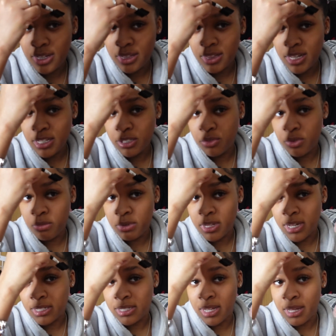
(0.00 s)
let's
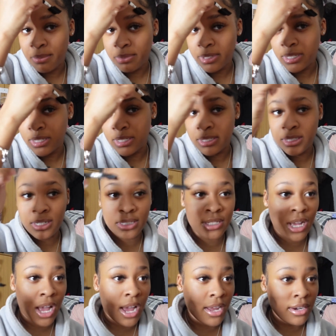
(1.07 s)
normalize that, please, because
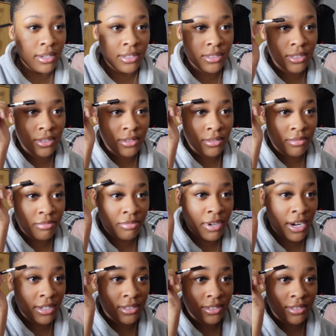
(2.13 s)
I need to
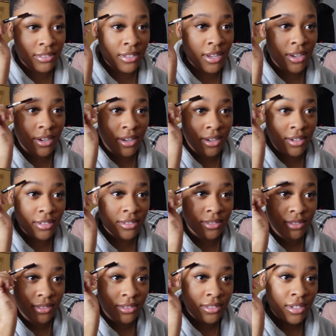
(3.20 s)
practice that,
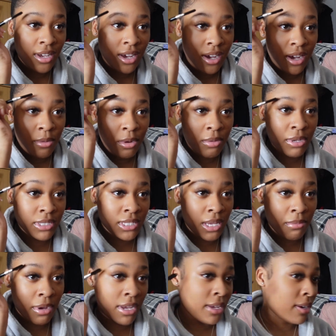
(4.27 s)
honestly. I'm always saying
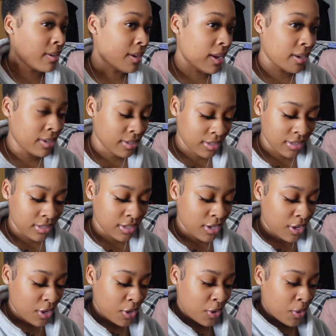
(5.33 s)
my hair not done.
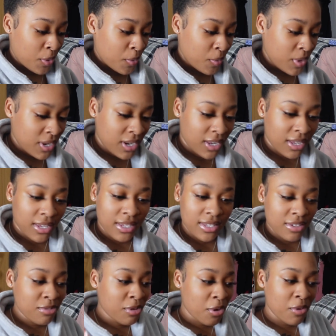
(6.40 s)
When,
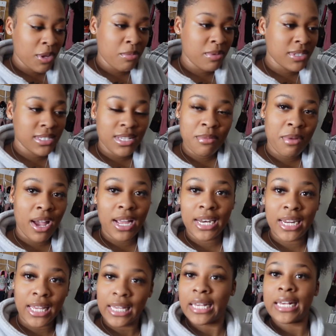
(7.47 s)
you know, it be
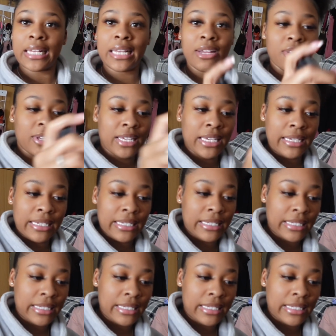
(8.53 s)
semi-done, low-key.